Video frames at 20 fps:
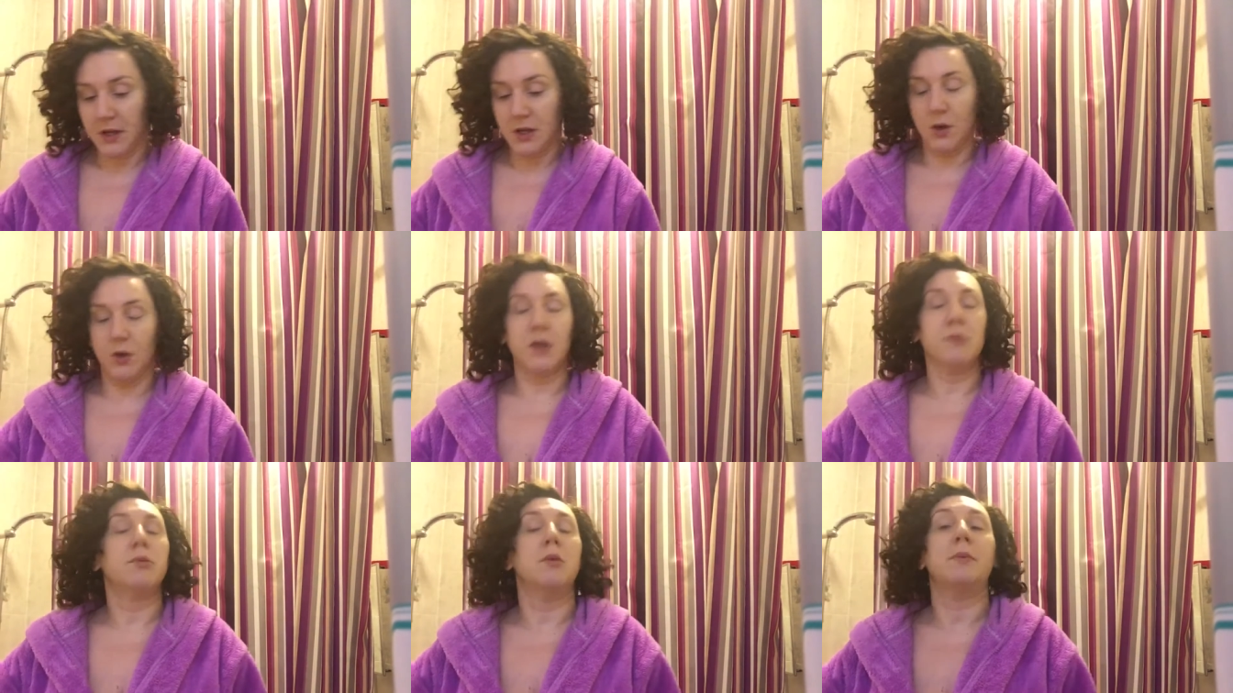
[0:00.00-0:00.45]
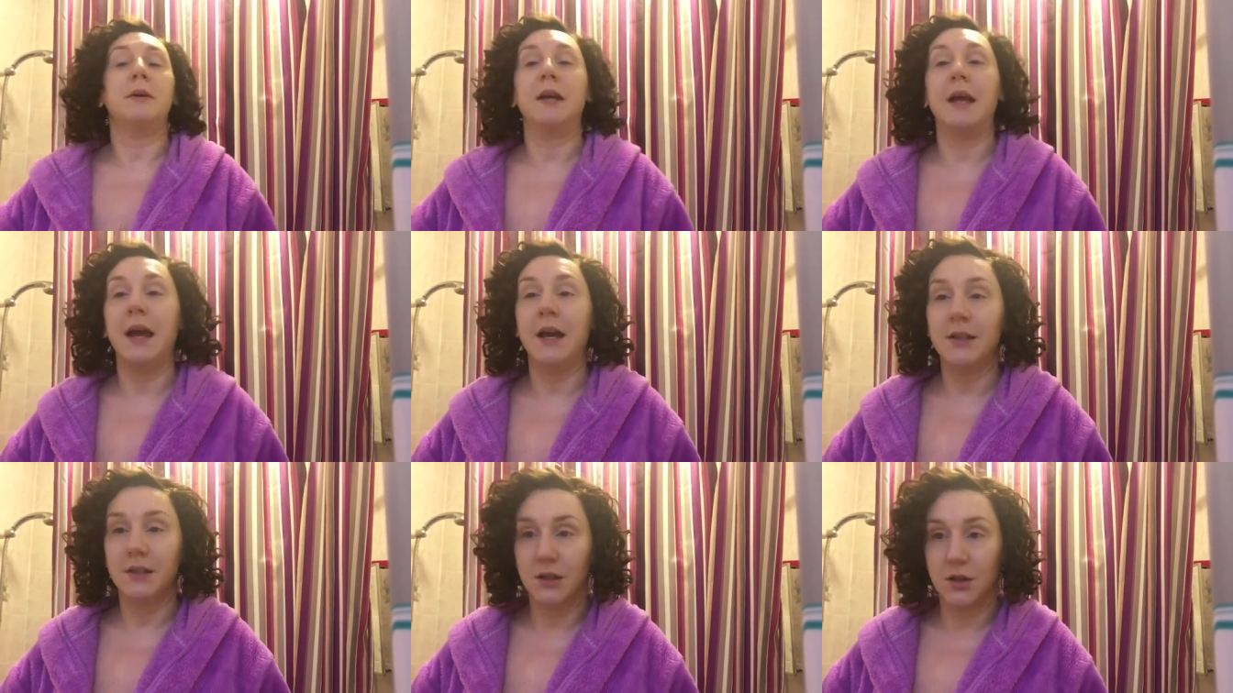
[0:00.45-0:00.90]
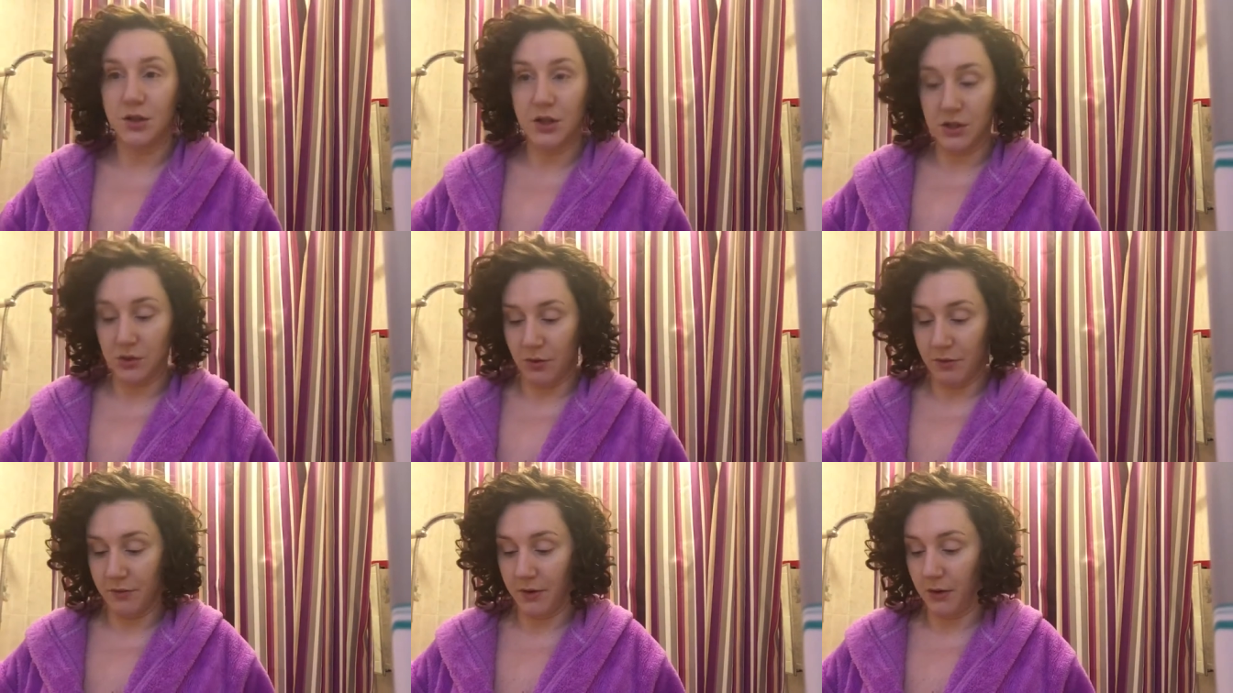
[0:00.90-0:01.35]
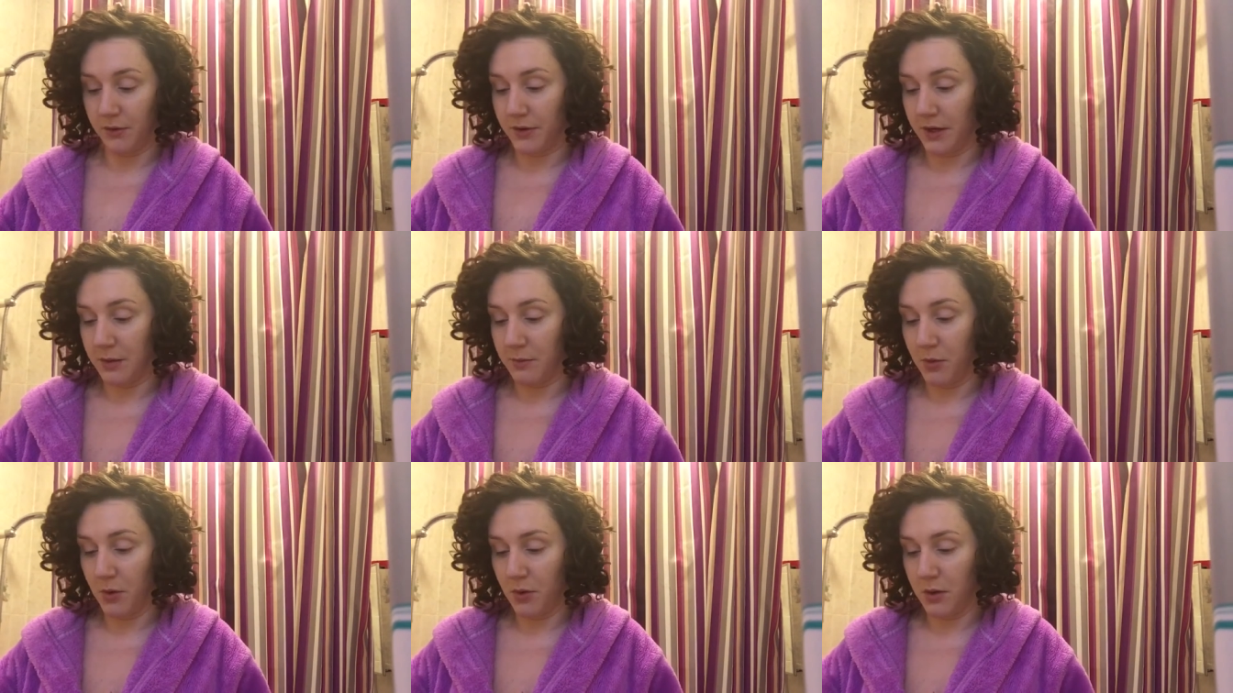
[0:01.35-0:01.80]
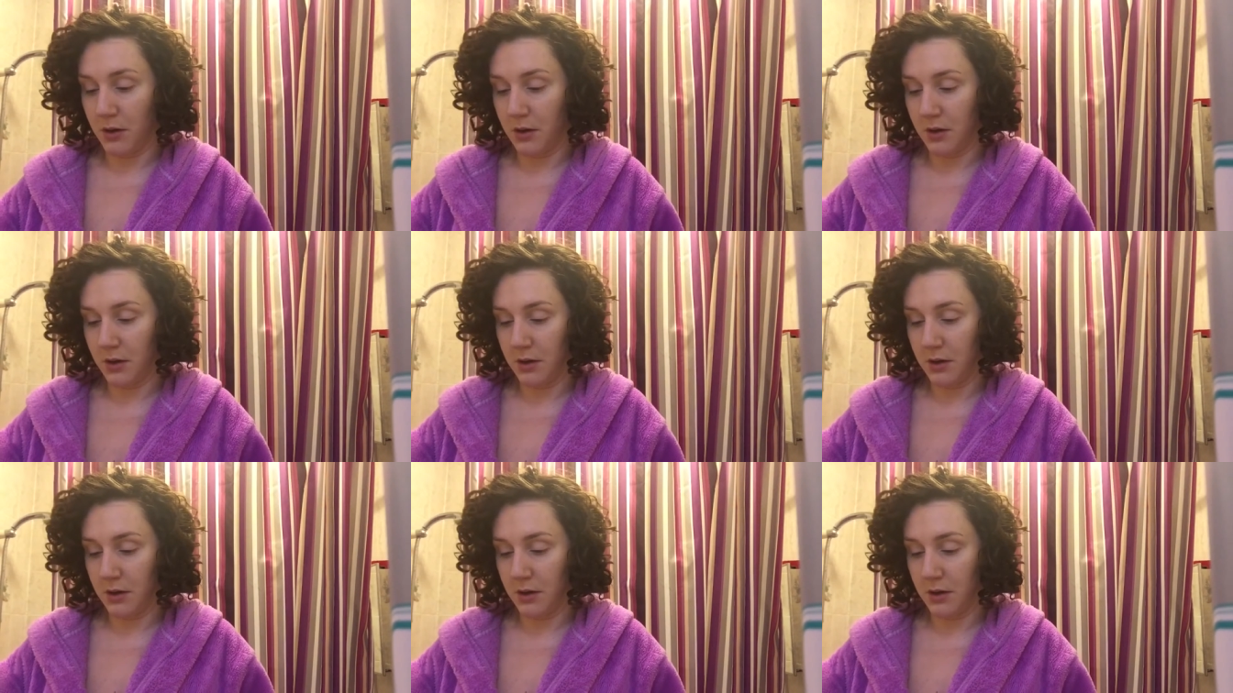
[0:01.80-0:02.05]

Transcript: Not that Bobbi cares, because she's not involved anymore.